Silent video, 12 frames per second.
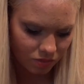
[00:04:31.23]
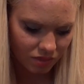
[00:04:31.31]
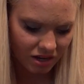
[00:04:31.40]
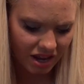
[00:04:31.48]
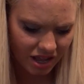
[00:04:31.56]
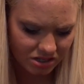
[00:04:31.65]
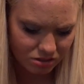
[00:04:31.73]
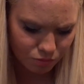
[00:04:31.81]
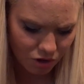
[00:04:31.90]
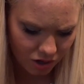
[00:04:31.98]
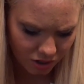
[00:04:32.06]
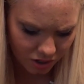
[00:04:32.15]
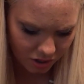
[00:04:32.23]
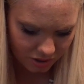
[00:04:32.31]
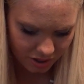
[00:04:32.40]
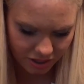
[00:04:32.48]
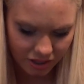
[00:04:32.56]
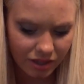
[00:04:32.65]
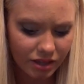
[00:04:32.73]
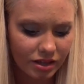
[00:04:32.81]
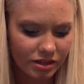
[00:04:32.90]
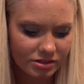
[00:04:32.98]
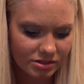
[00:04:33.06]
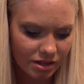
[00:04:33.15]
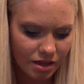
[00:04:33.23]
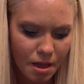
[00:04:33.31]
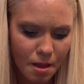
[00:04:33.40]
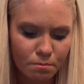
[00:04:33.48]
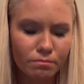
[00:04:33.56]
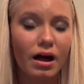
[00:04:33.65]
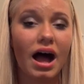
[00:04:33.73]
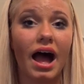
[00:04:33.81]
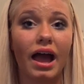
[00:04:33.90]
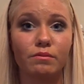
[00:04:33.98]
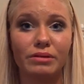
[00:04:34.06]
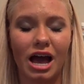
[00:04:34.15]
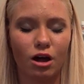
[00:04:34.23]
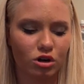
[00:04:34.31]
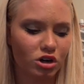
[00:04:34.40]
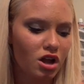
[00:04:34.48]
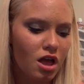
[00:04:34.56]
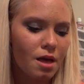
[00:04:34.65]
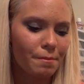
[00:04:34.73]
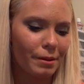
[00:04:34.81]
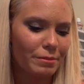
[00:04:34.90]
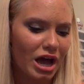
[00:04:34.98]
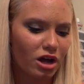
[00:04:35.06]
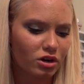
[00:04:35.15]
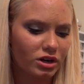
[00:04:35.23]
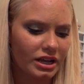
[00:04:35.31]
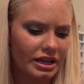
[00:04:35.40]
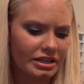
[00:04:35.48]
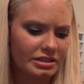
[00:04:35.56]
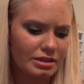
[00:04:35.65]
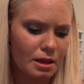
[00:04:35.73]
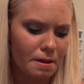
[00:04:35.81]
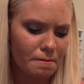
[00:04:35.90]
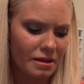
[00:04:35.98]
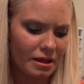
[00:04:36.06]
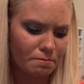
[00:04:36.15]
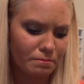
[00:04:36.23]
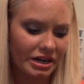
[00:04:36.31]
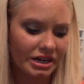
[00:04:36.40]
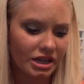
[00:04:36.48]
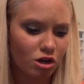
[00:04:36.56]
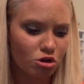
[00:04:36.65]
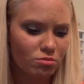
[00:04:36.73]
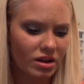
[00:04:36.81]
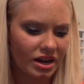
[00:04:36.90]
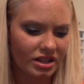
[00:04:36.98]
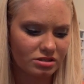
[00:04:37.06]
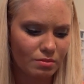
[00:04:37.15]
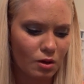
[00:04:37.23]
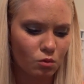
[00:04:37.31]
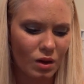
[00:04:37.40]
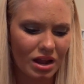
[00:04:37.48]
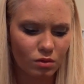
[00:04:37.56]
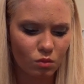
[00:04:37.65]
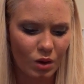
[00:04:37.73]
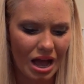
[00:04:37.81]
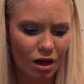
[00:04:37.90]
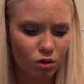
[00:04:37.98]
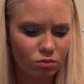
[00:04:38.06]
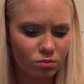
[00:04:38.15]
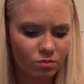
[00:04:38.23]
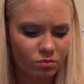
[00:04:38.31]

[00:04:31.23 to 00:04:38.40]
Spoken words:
The next product is my powder. My powder is in medium, and it's by Wet n Wow.